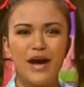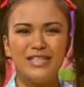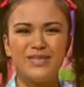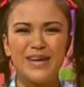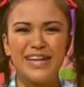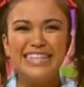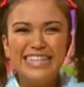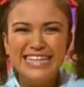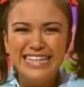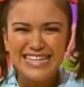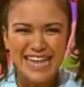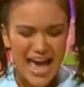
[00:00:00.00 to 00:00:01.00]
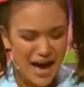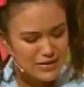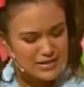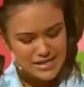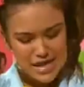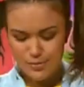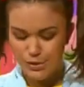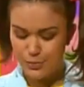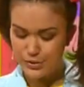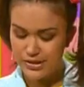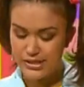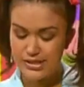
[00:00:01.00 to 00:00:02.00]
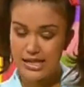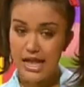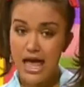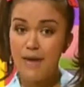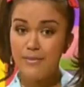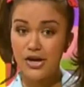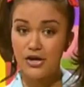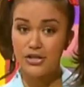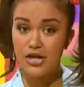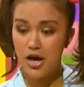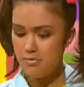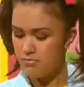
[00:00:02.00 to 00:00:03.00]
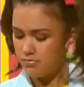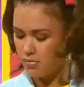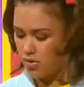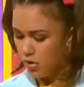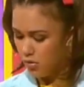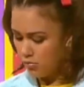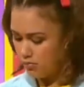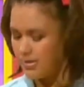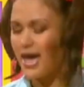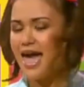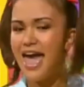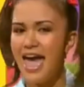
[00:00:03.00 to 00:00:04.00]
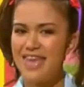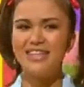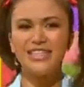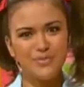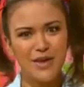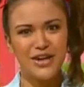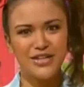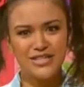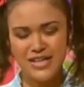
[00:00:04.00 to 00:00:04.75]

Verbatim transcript: That reminds me, now it's time to put the salami on top and the